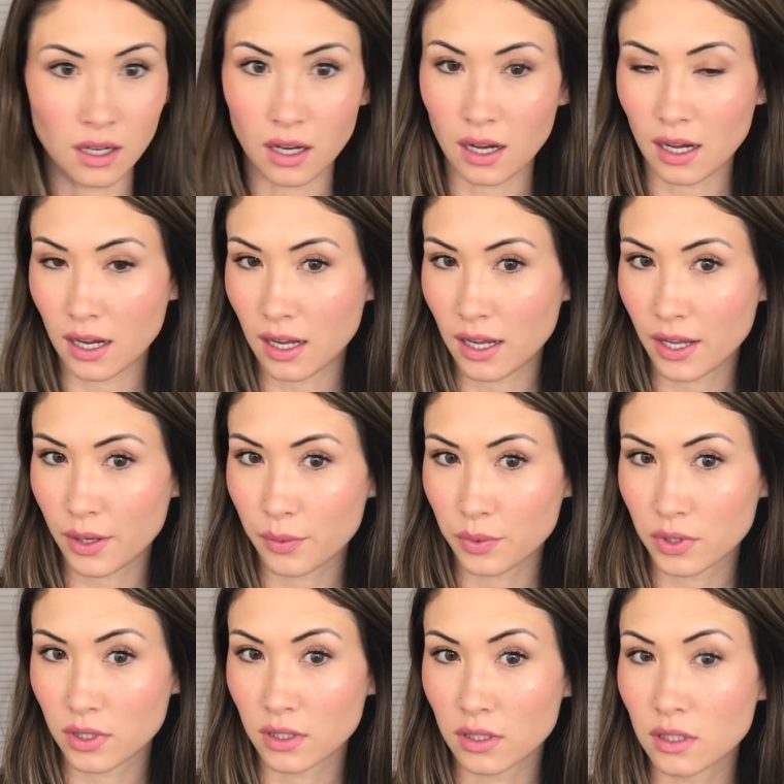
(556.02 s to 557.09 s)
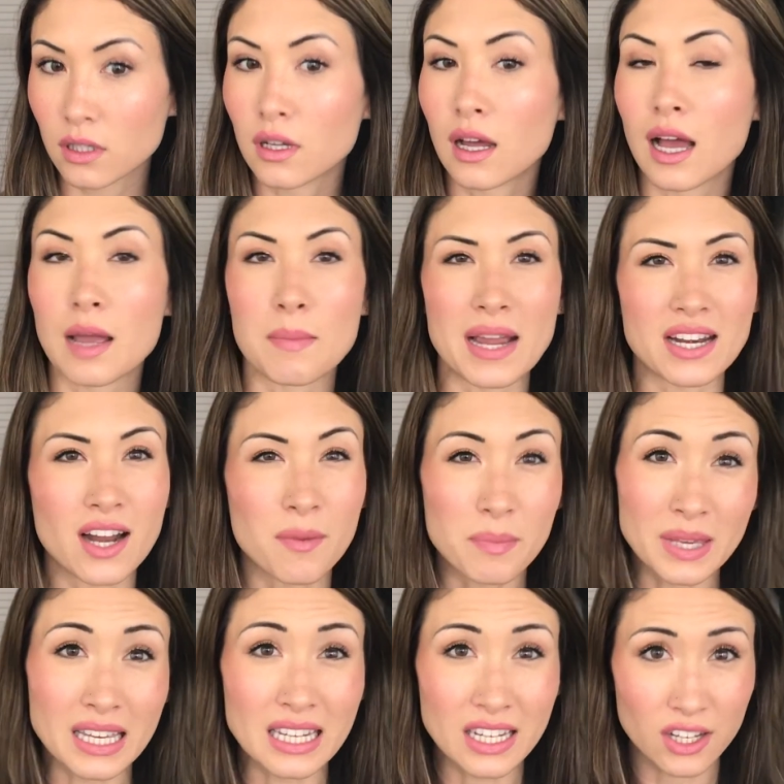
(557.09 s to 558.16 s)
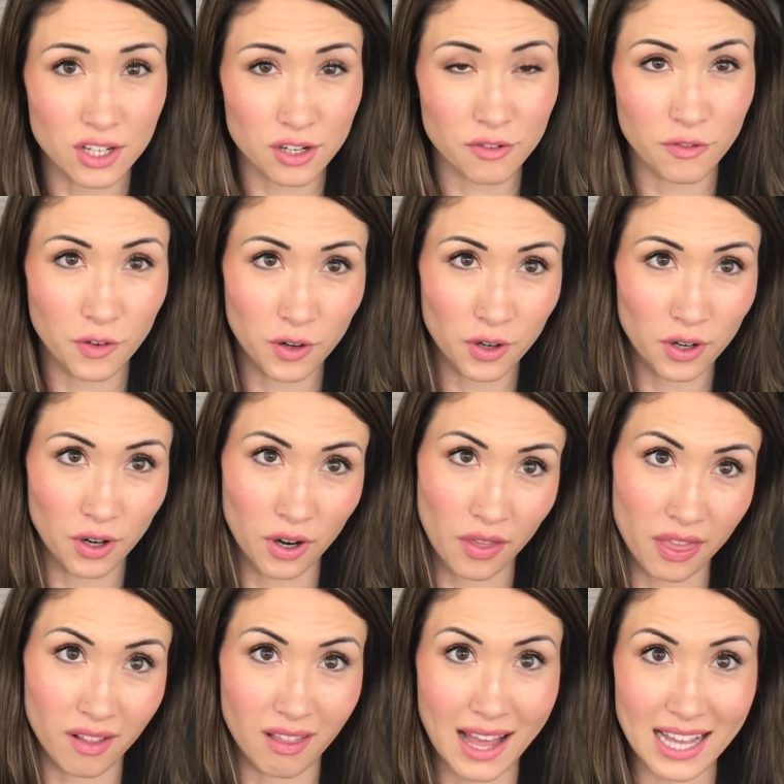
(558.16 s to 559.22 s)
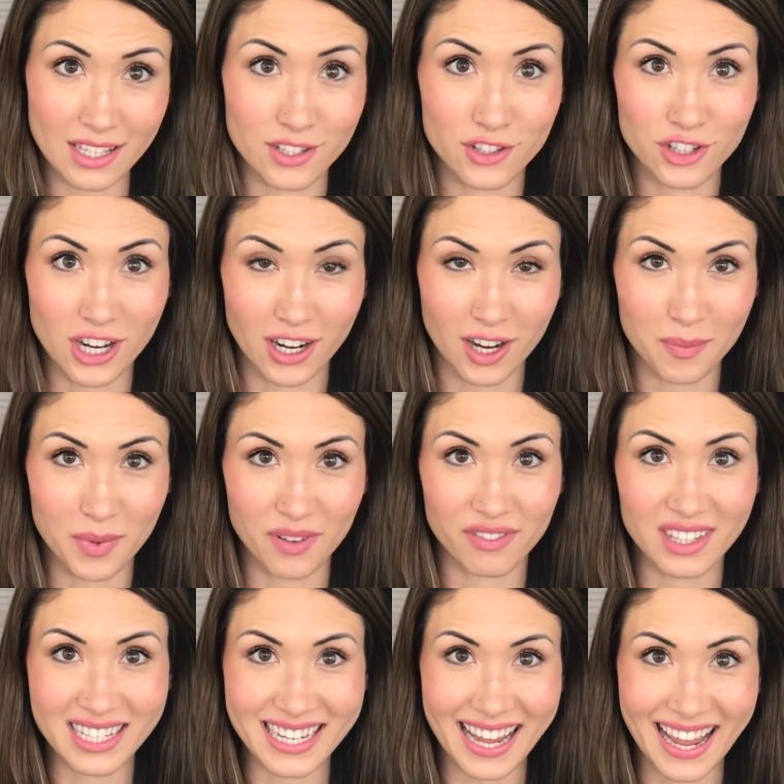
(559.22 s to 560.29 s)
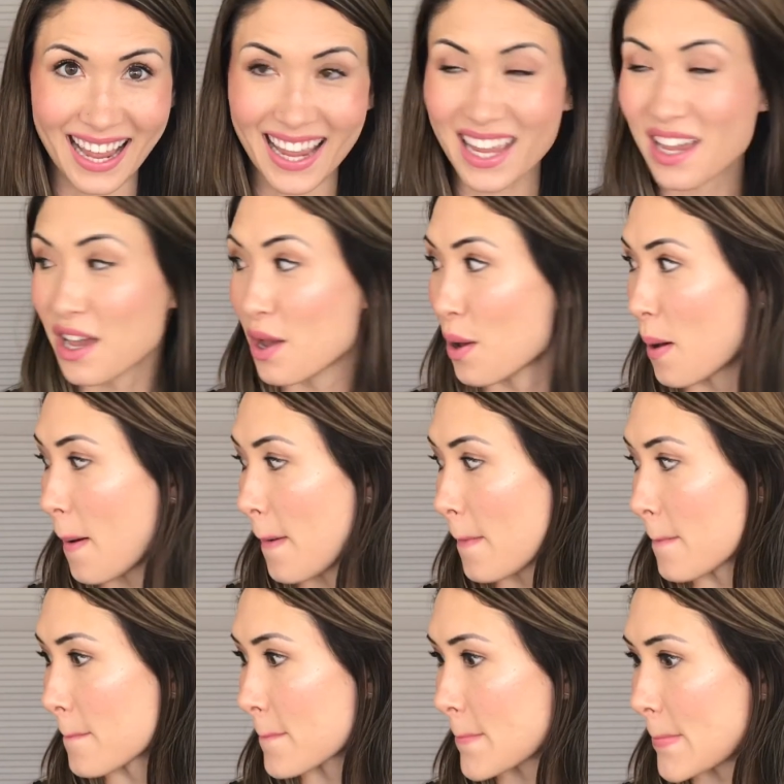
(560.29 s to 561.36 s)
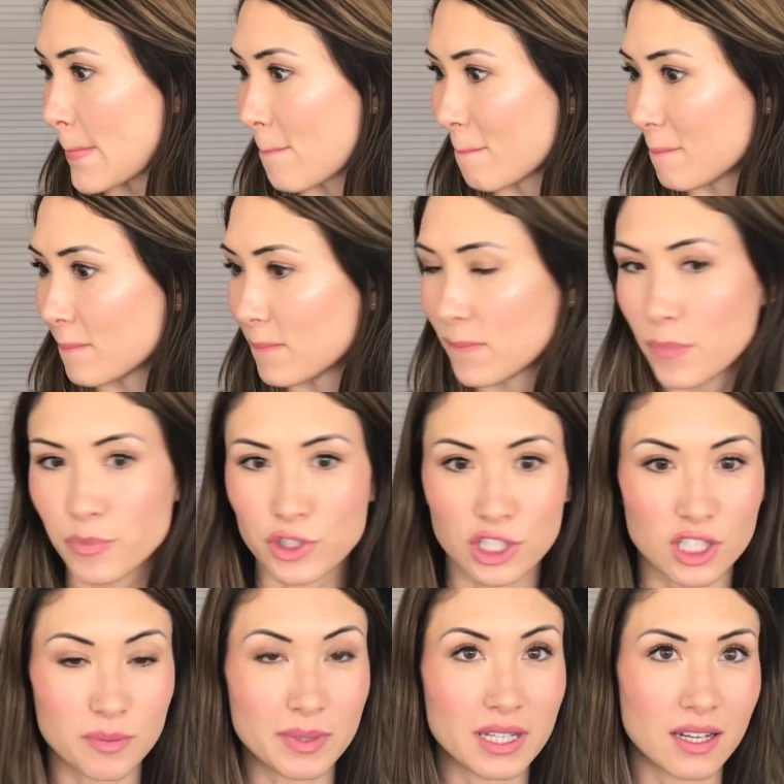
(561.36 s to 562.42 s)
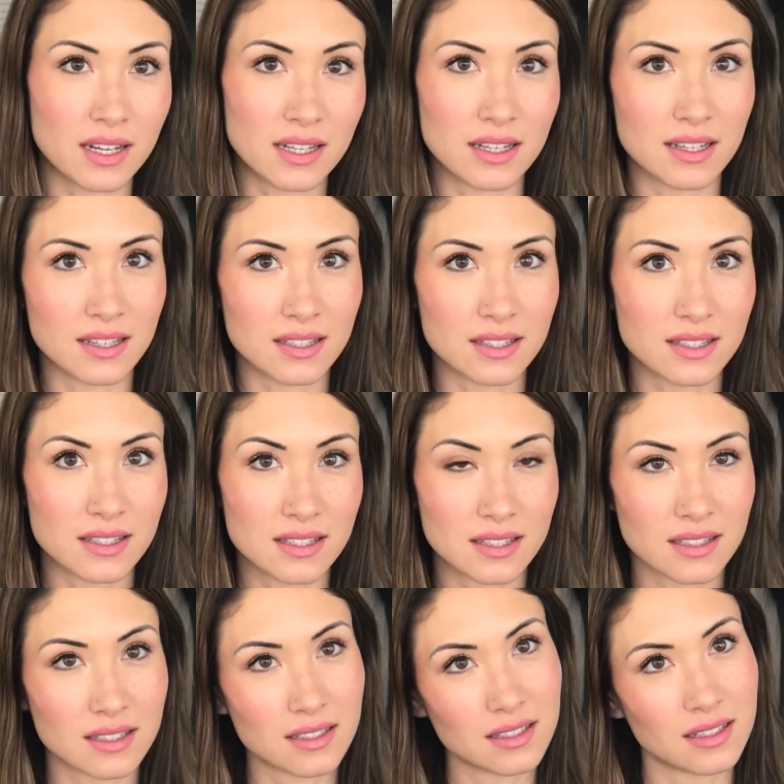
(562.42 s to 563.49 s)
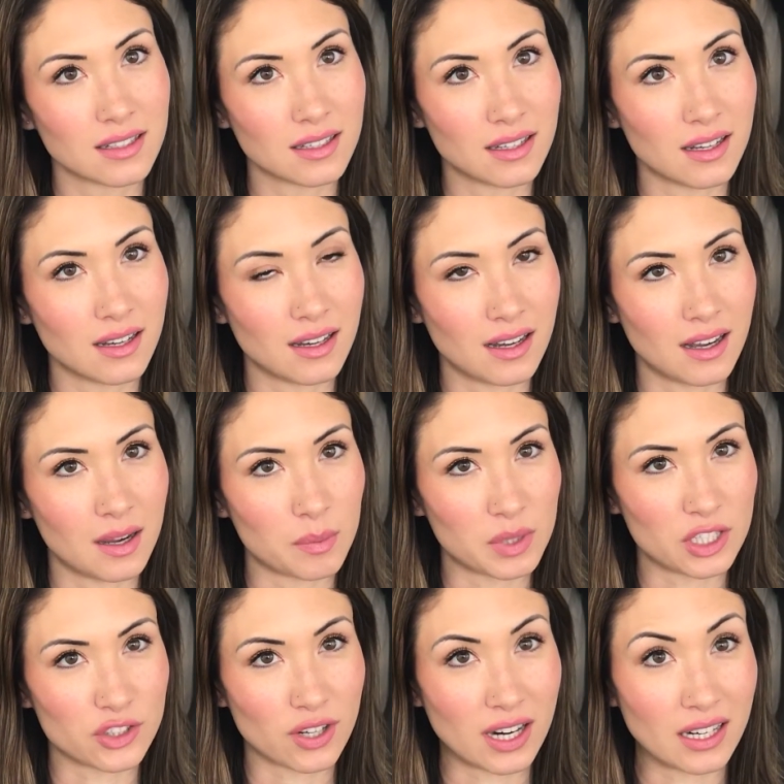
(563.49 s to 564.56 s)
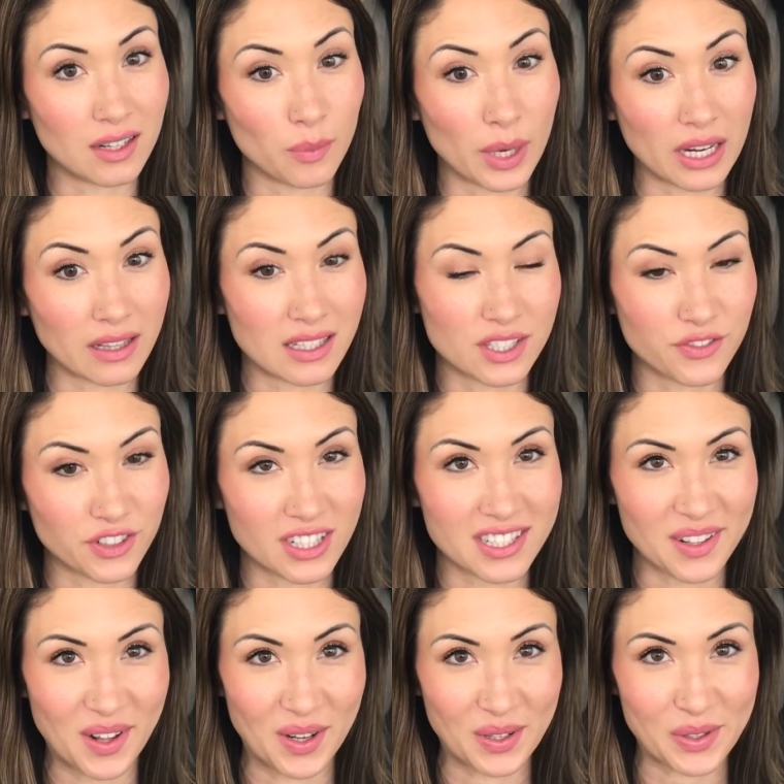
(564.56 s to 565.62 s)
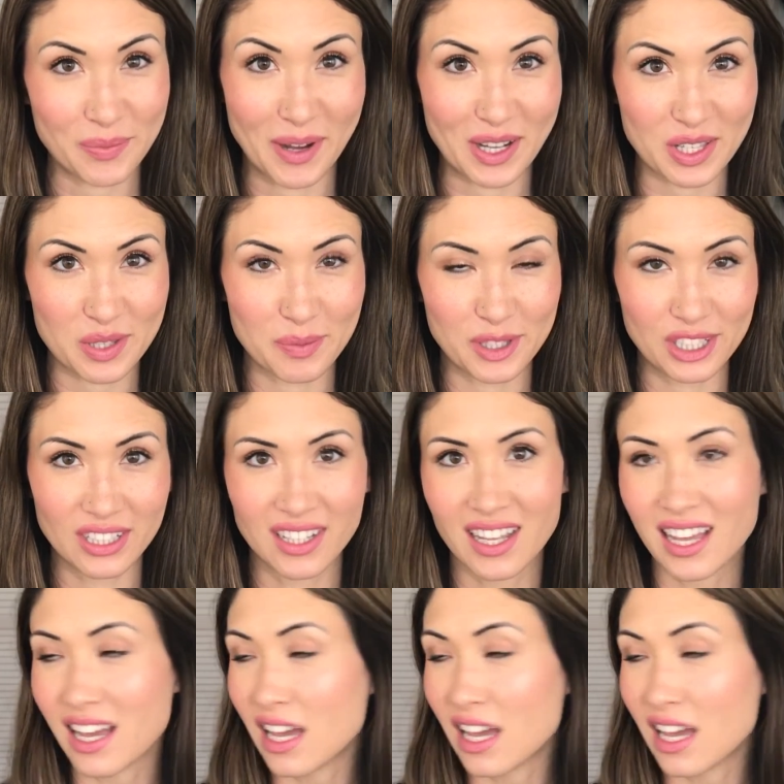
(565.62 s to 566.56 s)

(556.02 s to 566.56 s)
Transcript: I might not be in here for the last checkup of the day just because I'm going to try to wear this for as long as possible.